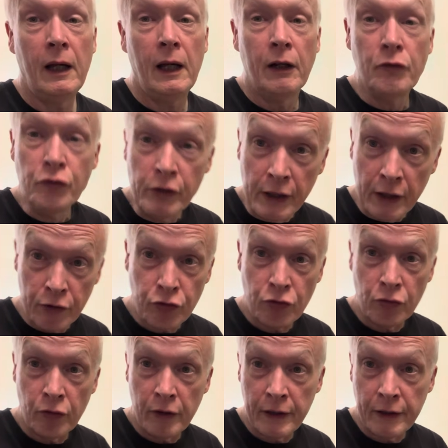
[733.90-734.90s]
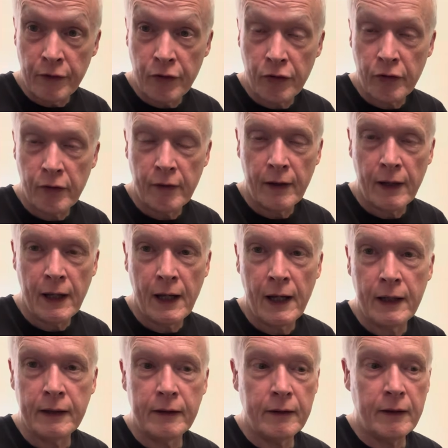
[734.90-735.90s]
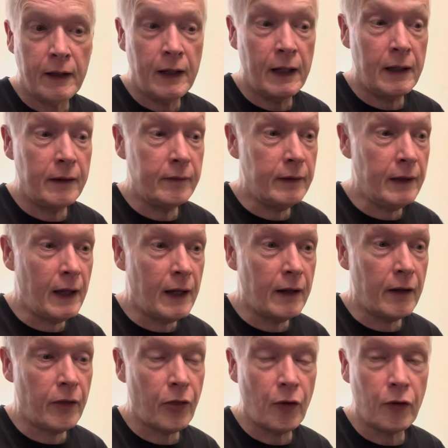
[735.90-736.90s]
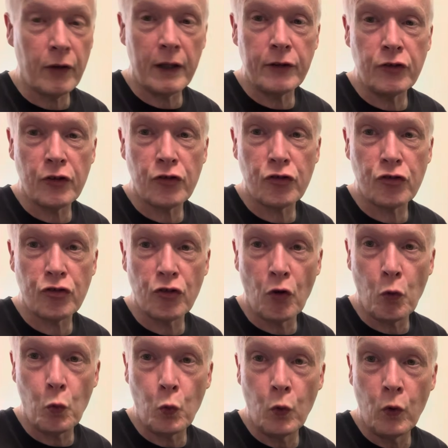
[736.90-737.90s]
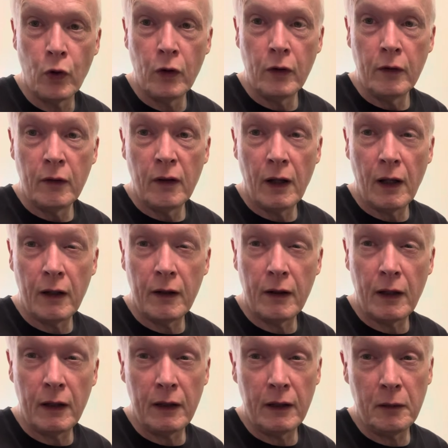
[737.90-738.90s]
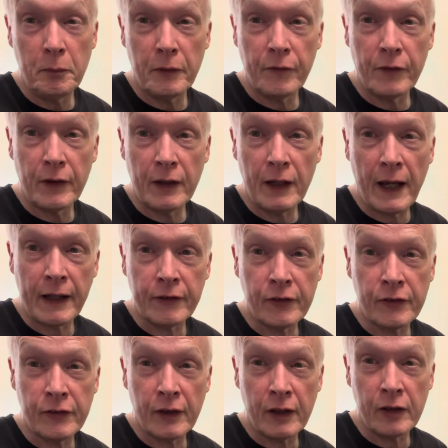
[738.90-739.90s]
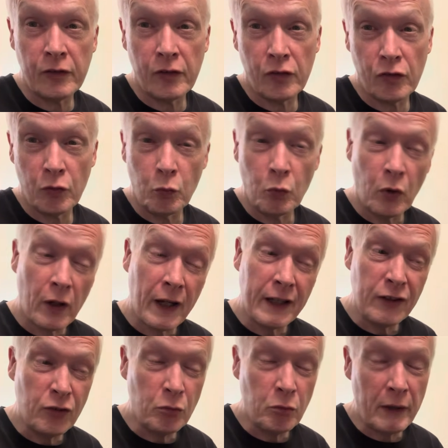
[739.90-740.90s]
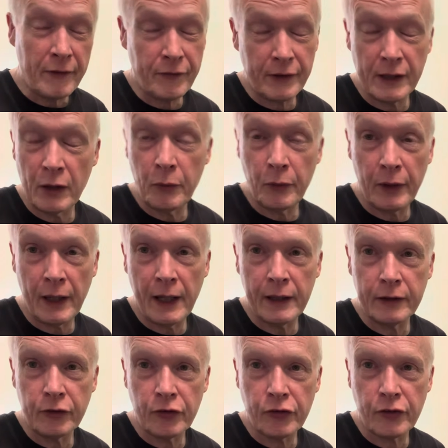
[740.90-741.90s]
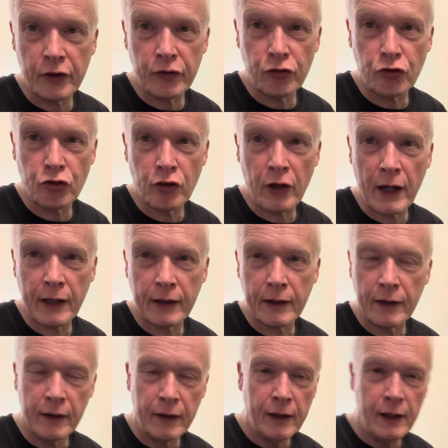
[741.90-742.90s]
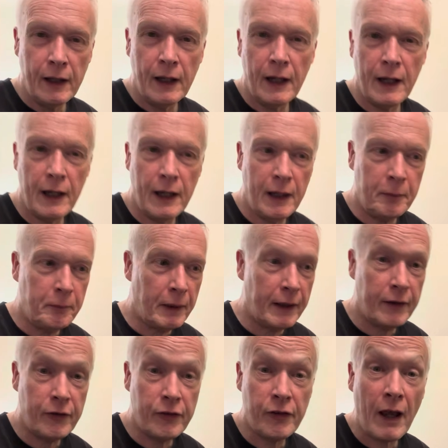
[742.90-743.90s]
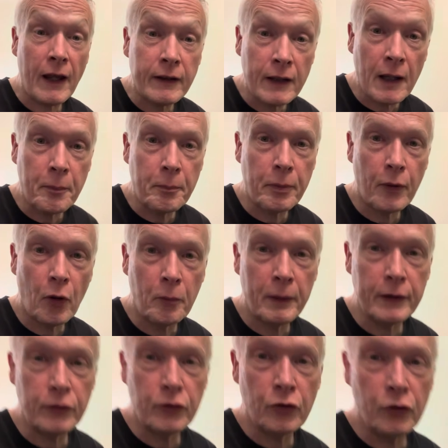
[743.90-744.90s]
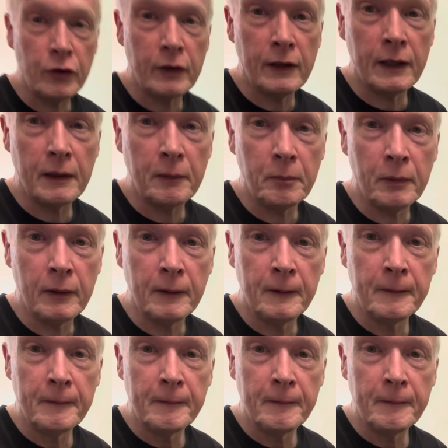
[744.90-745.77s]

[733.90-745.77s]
reassurance. And yeah, I thought I'd just show a little bit of an exercise as to what I do every now and then, just to check my setup on my turntable.